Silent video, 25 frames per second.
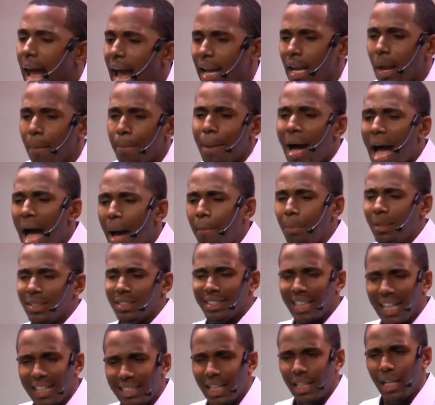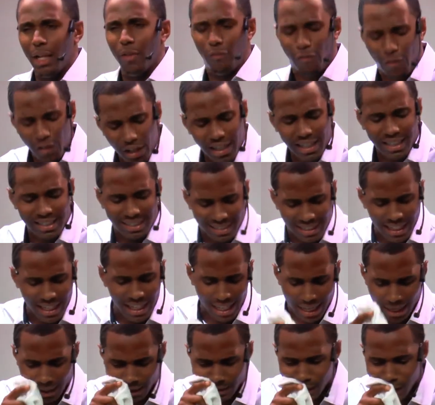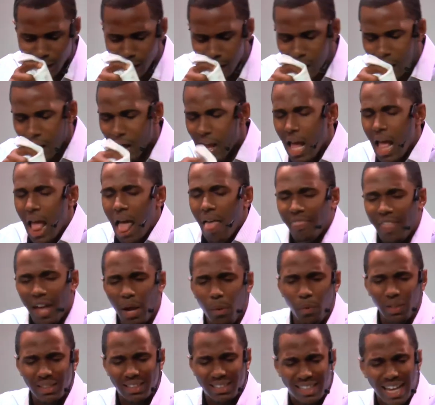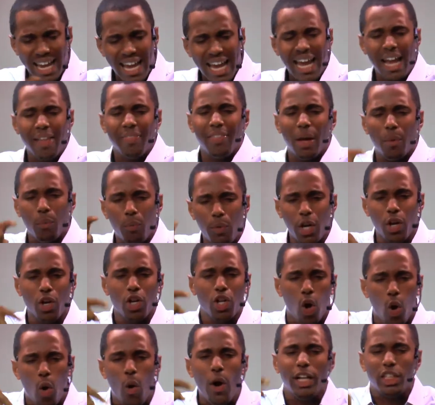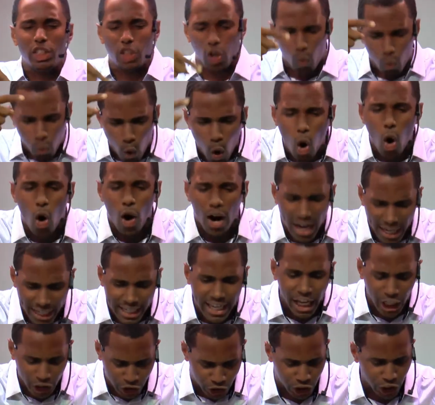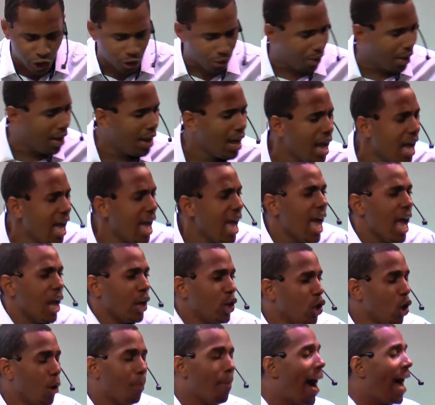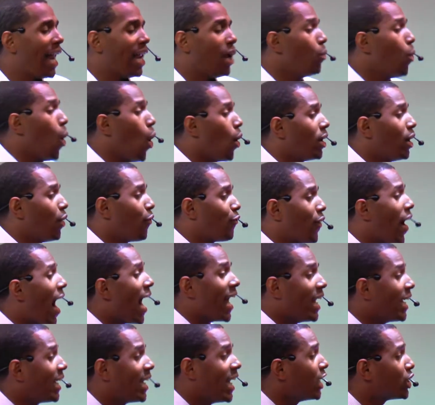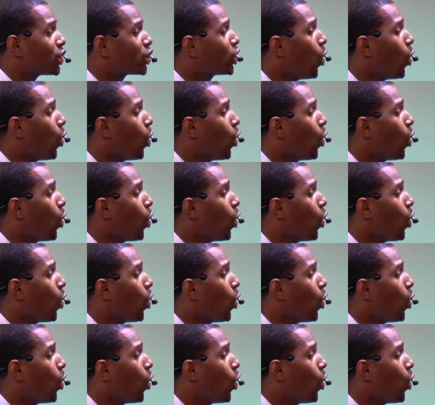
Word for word: and the Bible said that the Philistines they were saying that we're going to war against you. Nobody wanting to fight against